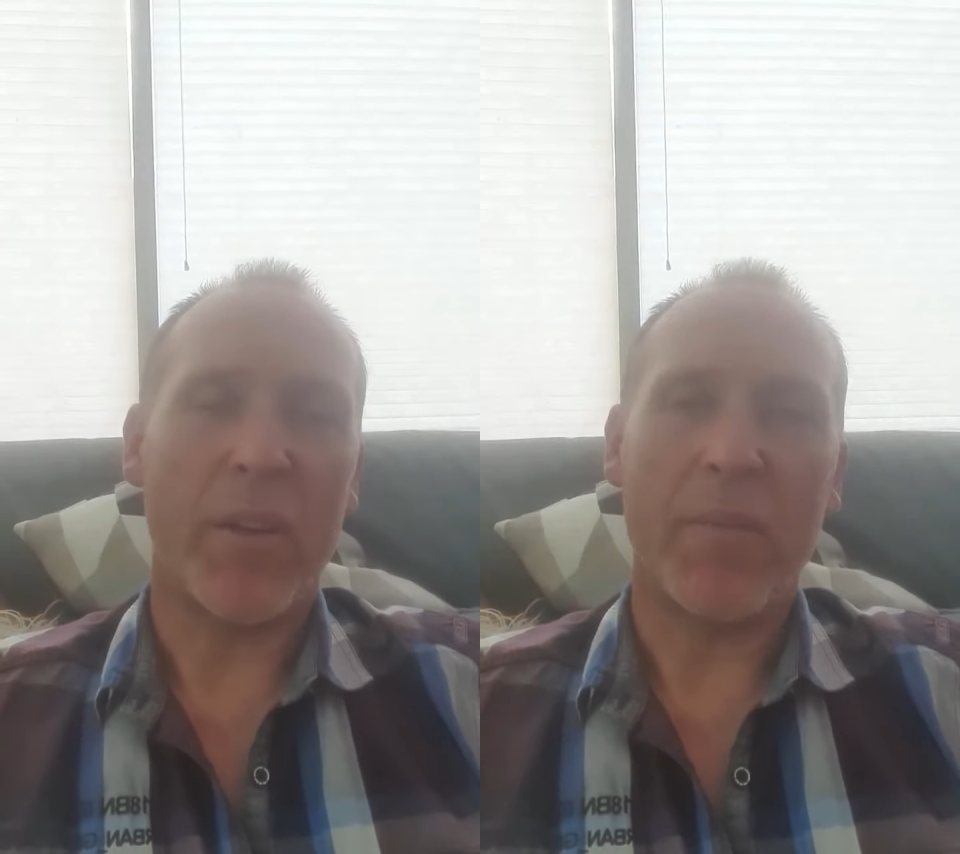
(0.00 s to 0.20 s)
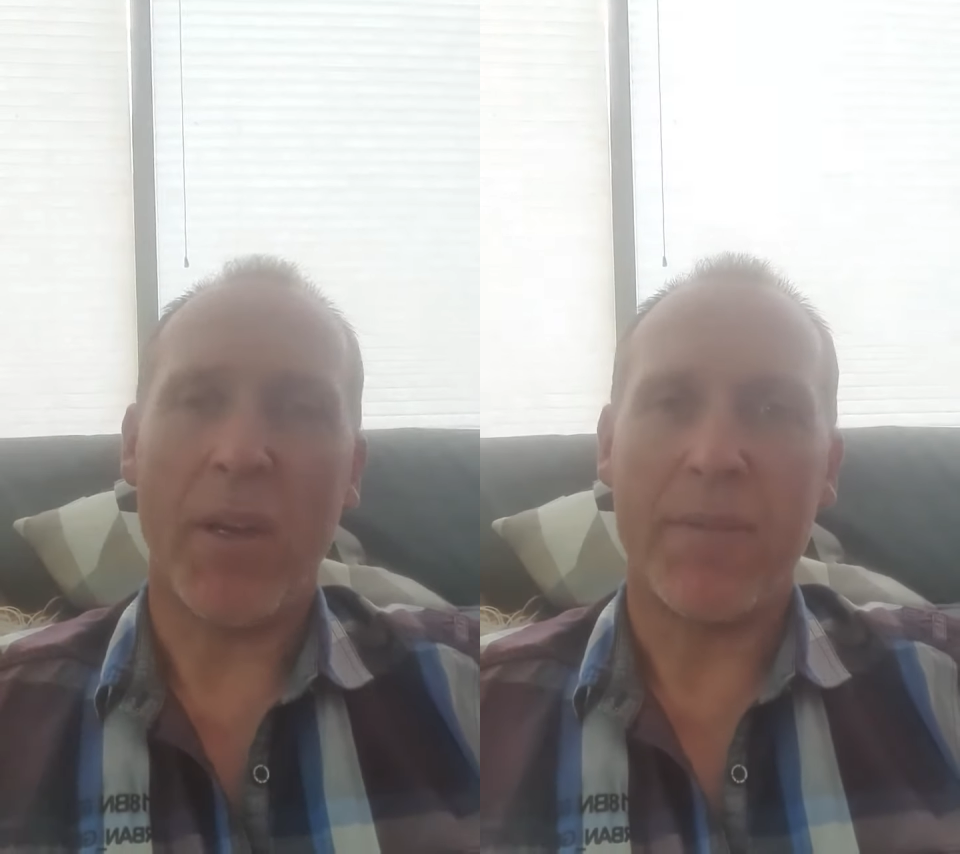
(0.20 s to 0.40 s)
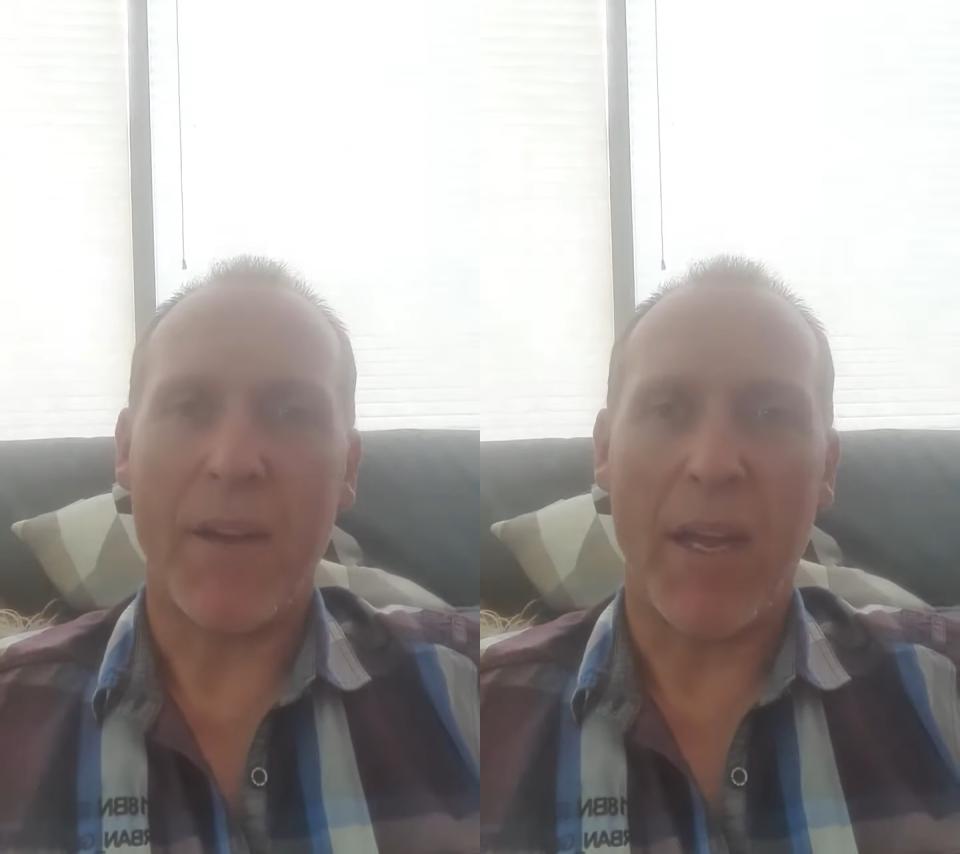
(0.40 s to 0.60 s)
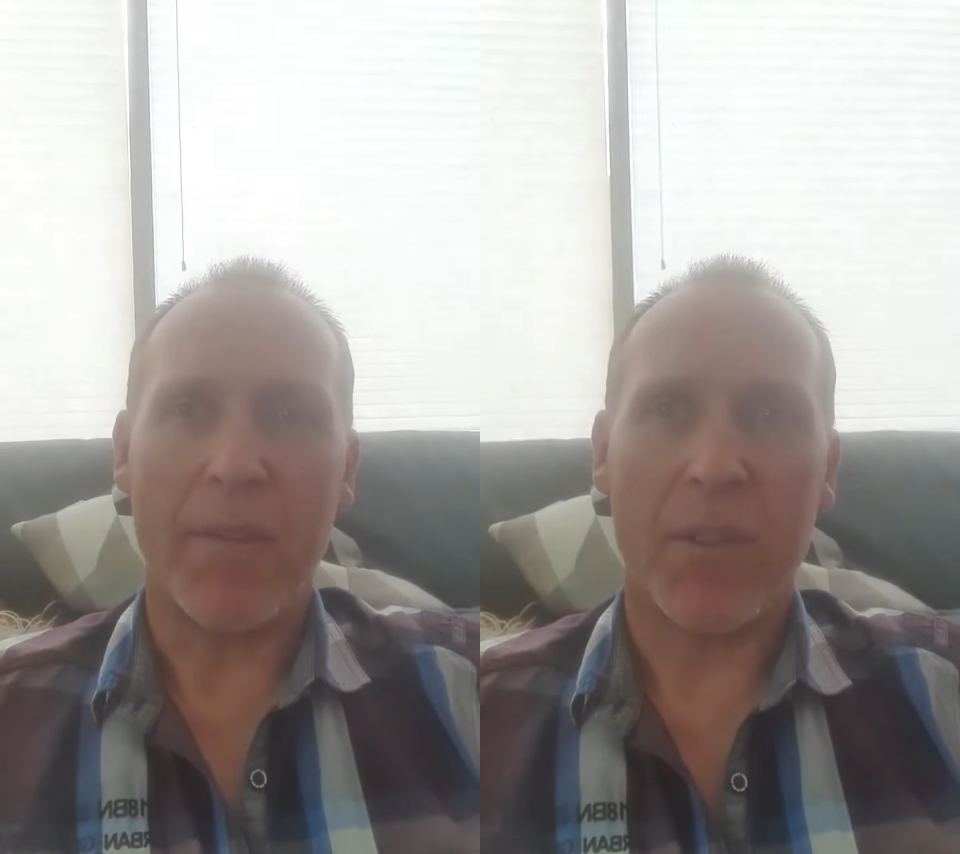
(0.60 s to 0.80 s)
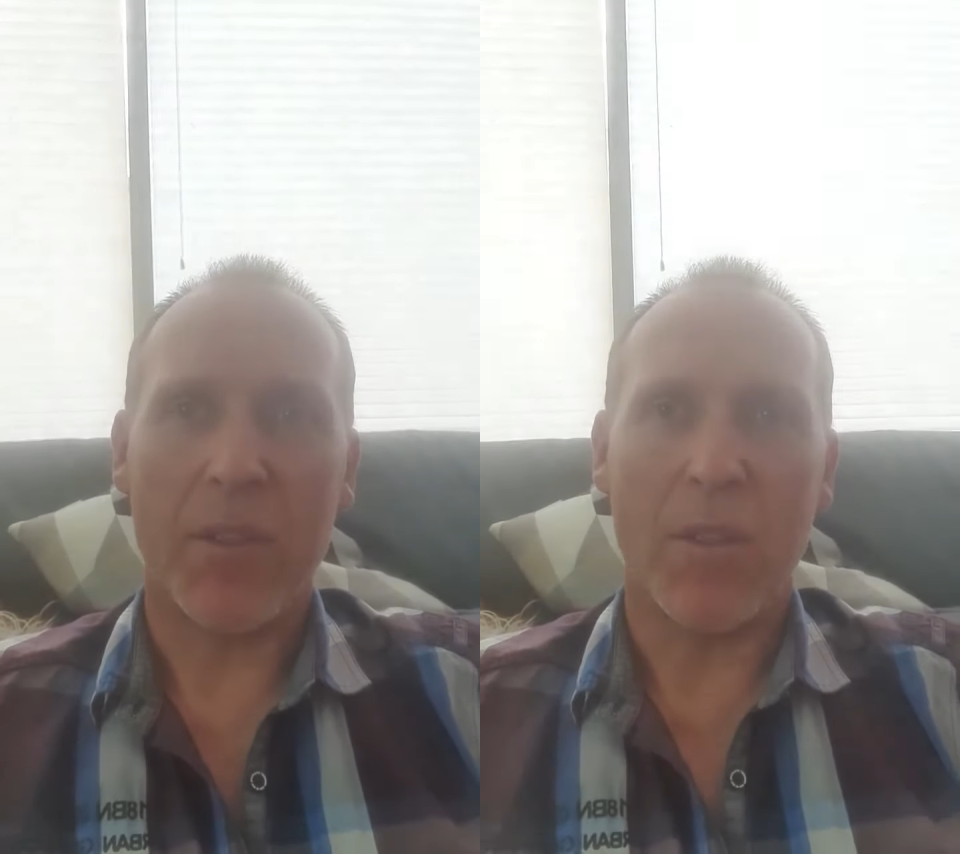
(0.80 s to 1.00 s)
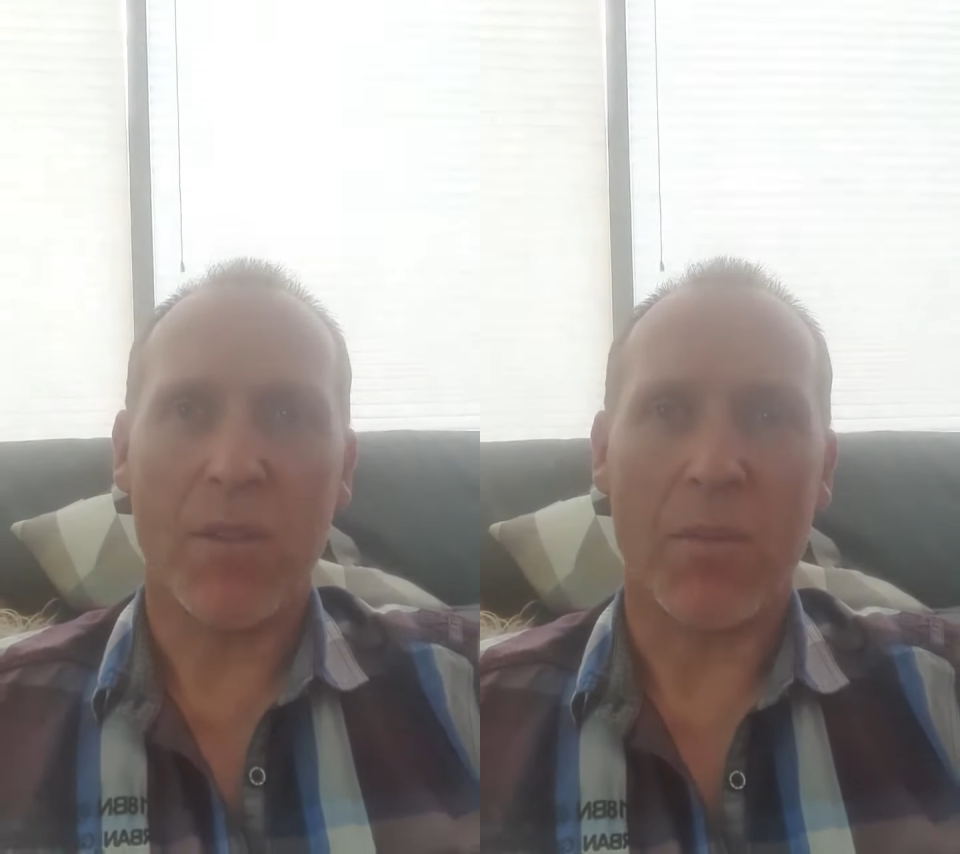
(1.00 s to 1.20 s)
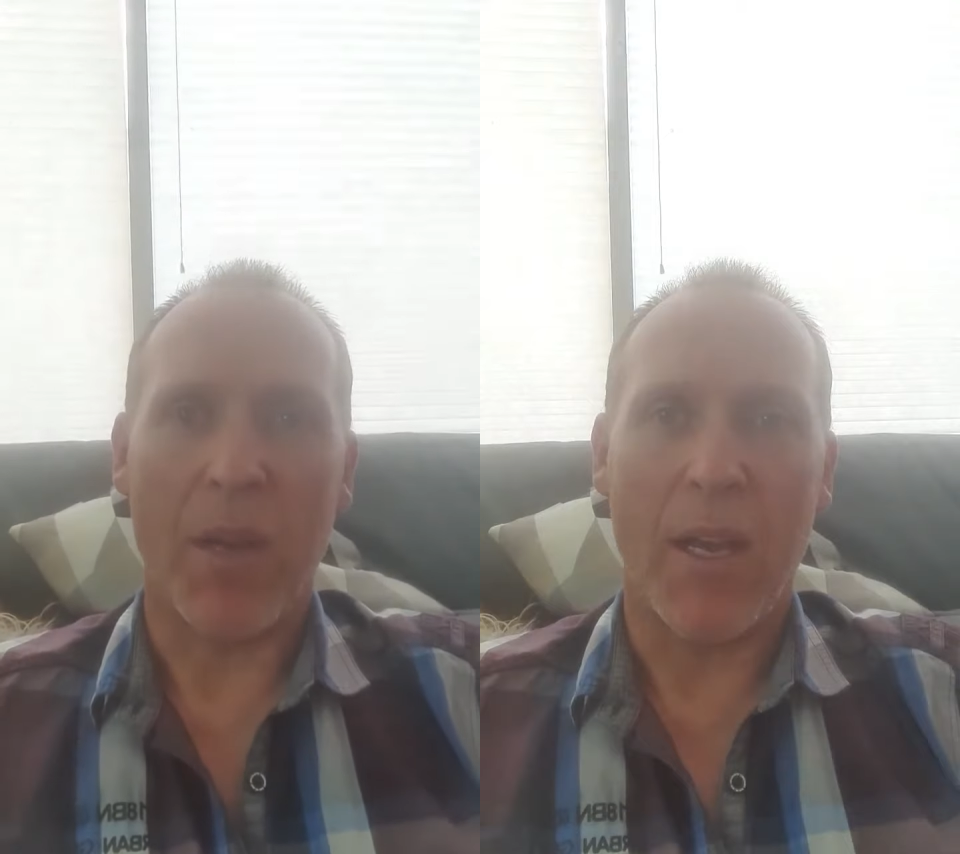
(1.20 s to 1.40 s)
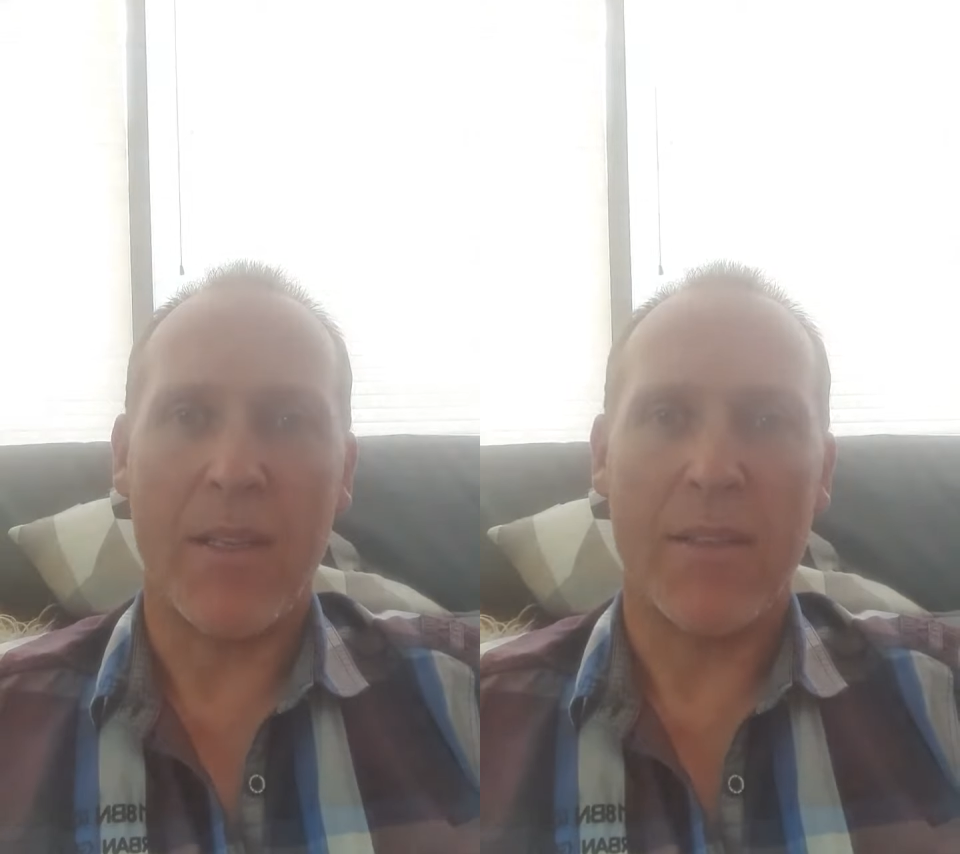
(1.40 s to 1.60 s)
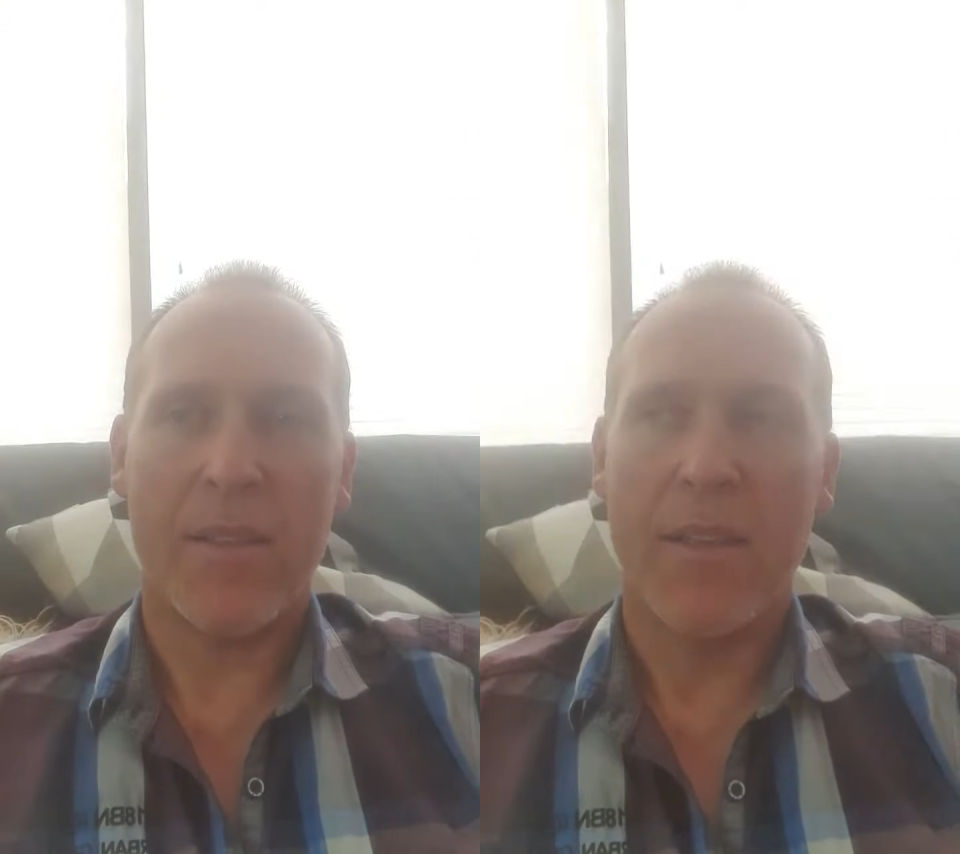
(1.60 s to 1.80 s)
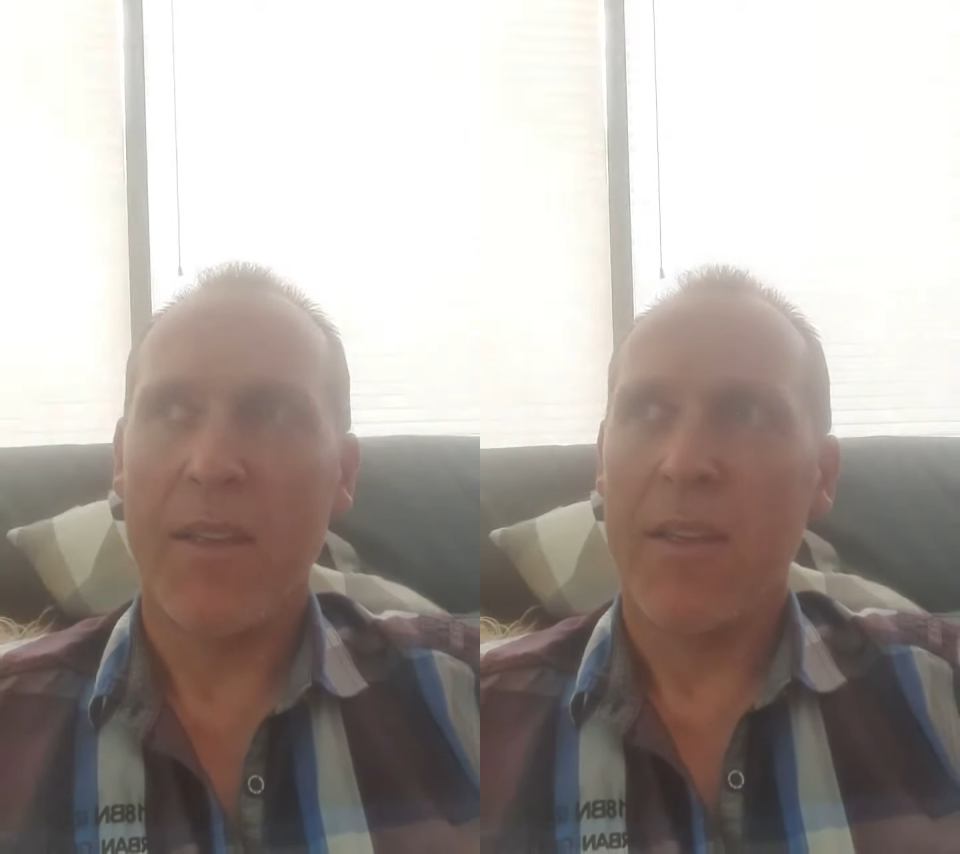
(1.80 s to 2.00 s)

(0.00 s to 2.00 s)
in my favor in lots of ways.